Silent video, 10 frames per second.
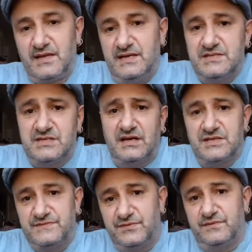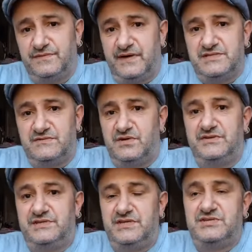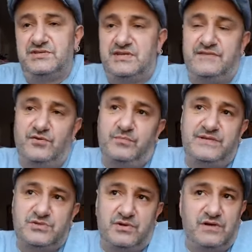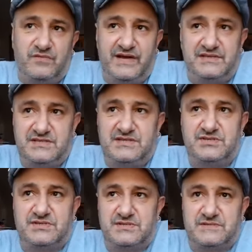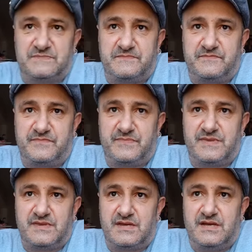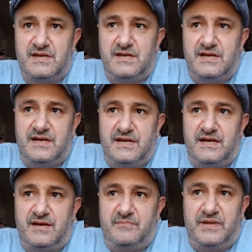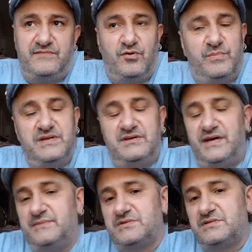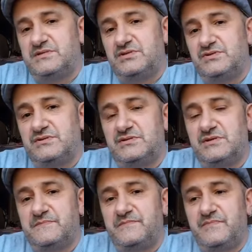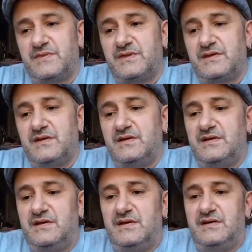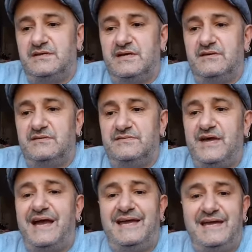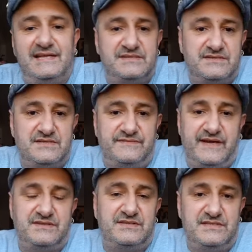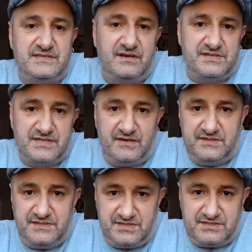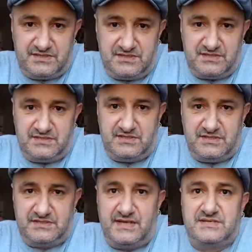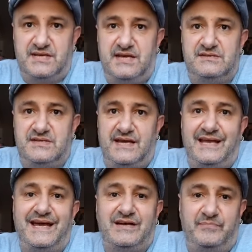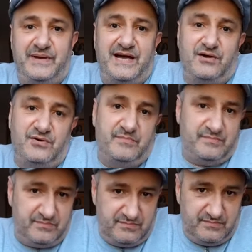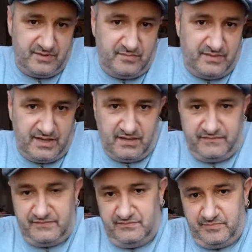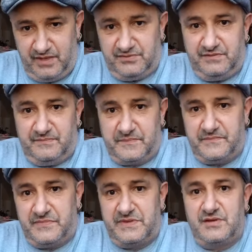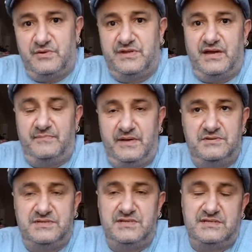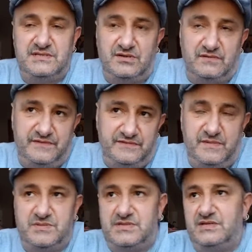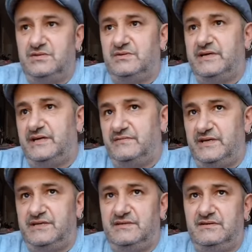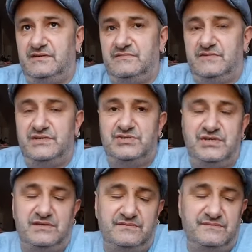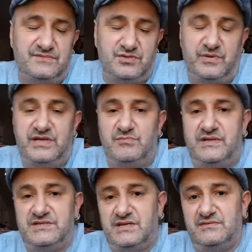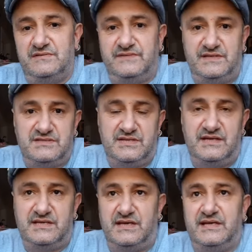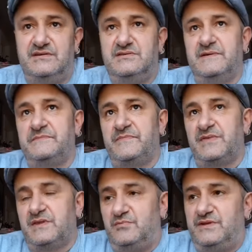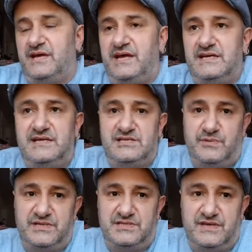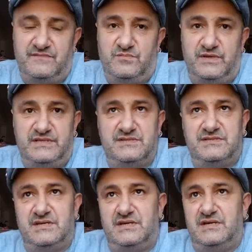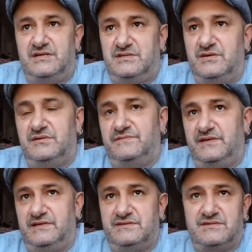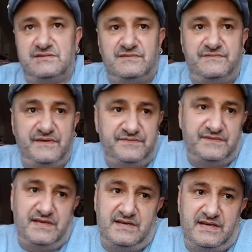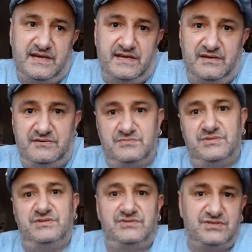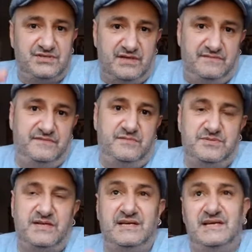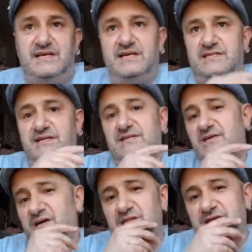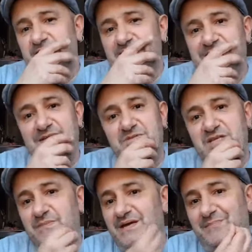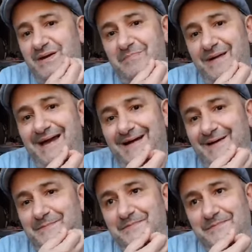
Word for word: his last four fights have gone the distance, and they've all been 12-round decisions. Um, but they've all been unanimous decisions. Now, that hints, the fact that these guys go the distance does hint at a lack of power on, on behalf of both of them. With Kambosos, he's got 50% knockout uh, ratio, 20 wins, no defeats, 10 KOs. With Haney, 27 wins, no defeats, 15 KOs, which is just over 50%. So neither seems to be a big banger.